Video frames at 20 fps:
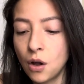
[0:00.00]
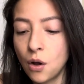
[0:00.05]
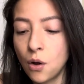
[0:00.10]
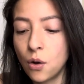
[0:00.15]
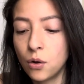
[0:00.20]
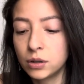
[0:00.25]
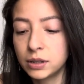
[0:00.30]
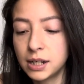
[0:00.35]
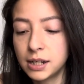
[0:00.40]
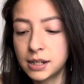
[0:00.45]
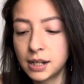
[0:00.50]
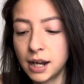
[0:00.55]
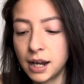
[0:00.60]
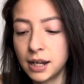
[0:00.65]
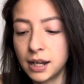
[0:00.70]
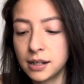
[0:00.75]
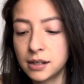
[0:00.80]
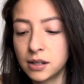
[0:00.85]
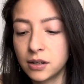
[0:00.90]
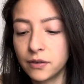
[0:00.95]
Holding
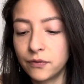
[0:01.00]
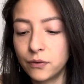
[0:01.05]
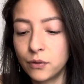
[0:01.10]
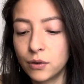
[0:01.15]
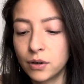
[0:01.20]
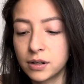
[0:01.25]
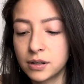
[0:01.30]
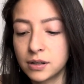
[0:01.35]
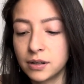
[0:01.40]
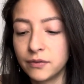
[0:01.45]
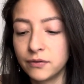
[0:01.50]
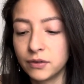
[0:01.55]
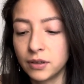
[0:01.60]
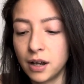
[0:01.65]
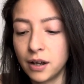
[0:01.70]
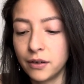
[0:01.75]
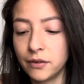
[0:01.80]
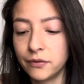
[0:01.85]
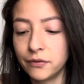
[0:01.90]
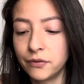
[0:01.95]
tight to the force of
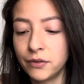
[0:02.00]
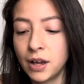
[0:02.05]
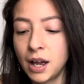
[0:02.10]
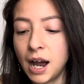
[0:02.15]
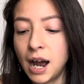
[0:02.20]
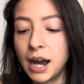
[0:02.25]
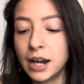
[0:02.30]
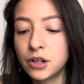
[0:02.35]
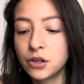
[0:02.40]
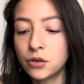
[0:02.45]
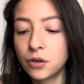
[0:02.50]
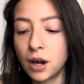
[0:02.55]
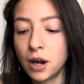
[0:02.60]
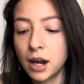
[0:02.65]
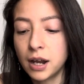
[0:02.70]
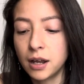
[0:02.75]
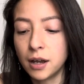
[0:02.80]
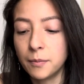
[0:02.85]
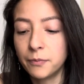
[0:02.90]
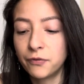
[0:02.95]
love, I
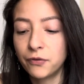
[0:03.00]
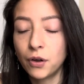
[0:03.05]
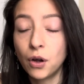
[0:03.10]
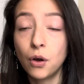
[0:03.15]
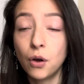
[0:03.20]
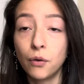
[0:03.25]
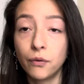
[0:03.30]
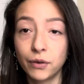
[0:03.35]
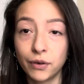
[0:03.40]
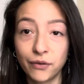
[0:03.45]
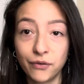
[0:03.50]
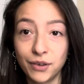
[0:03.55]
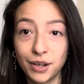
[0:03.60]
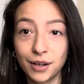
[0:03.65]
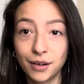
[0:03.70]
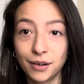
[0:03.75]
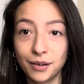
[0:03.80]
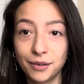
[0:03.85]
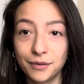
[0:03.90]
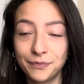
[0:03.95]
triumph over
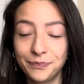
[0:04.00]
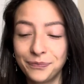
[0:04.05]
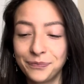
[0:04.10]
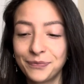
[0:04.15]
fear.